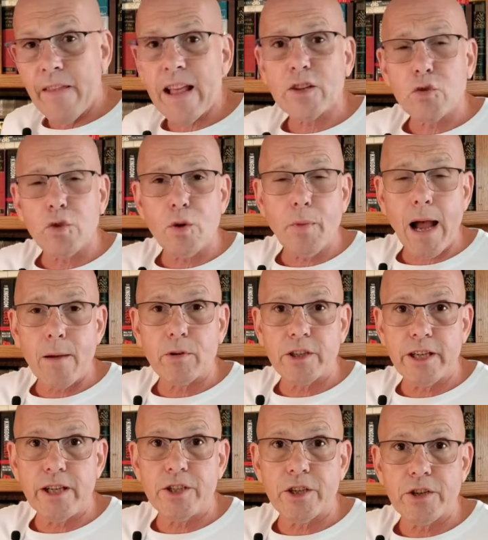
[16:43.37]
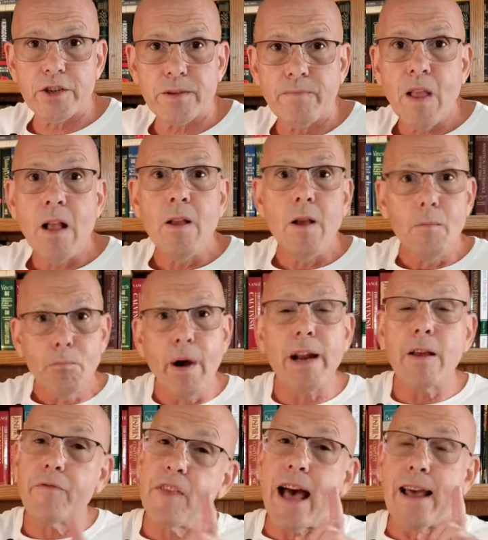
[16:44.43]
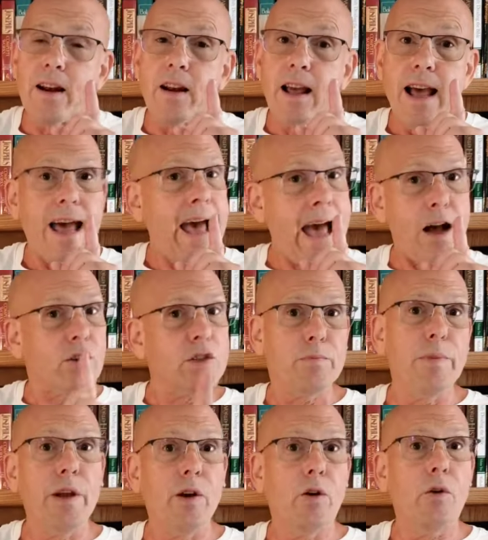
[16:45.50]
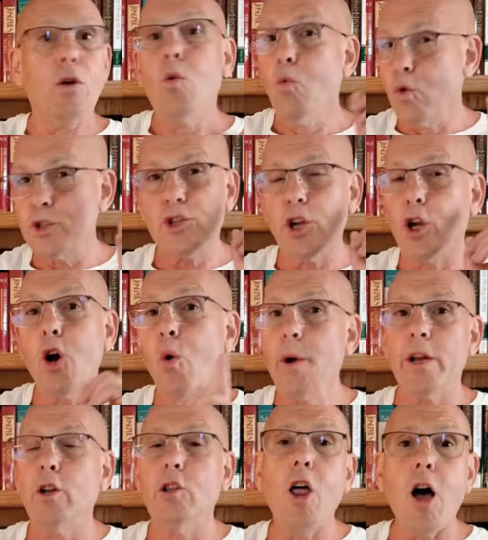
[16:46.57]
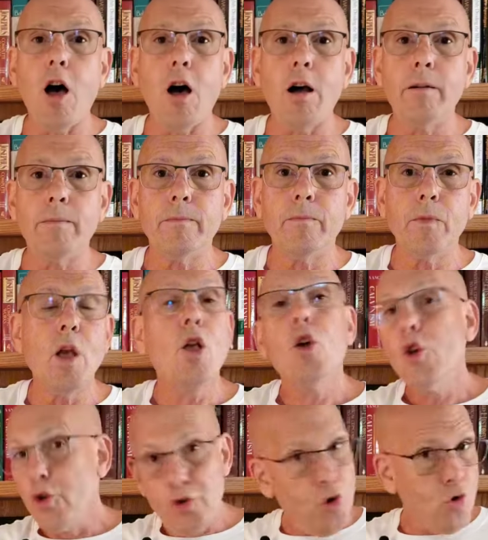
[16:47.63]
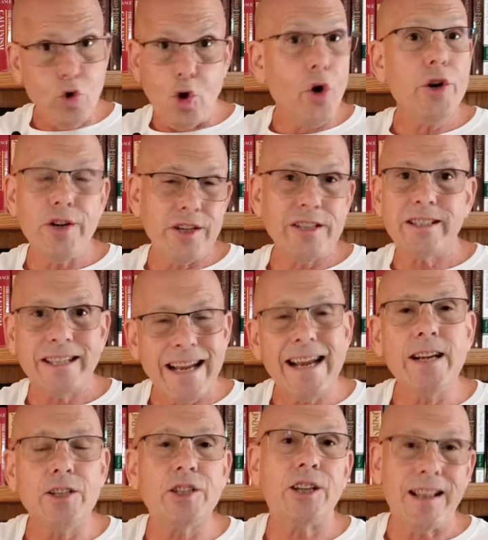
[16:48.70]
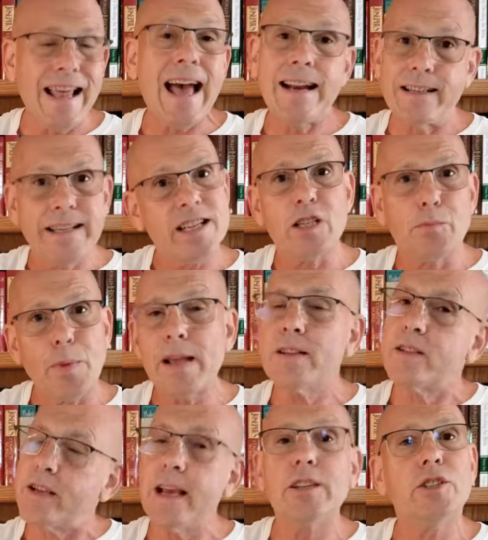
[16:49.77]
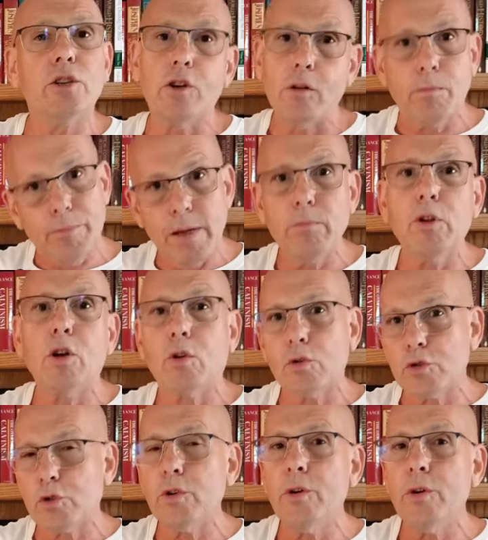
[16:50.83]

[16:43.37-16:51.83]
And that's what the Bible teaches. But if that house bill was to go into law, you couldn't teach that dispensational biblical